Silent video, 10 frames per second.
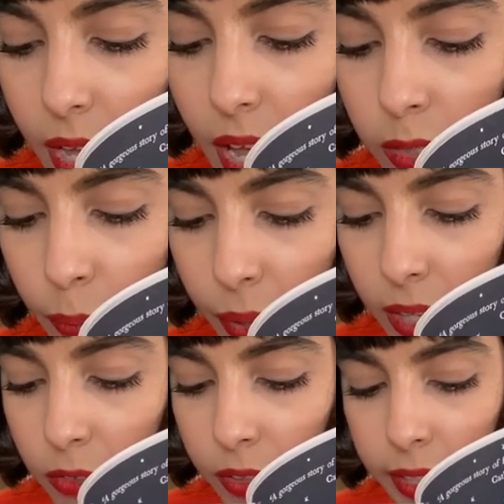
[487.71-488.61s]
and the
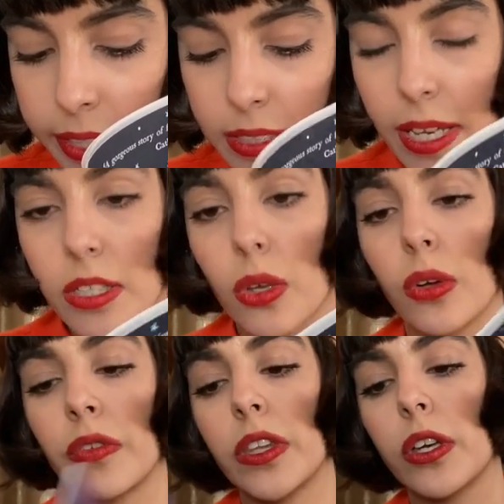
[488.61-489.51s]
bad feeling takes
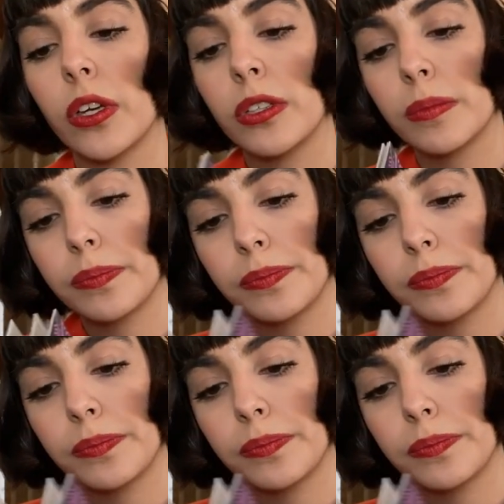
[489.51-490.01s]
over the good.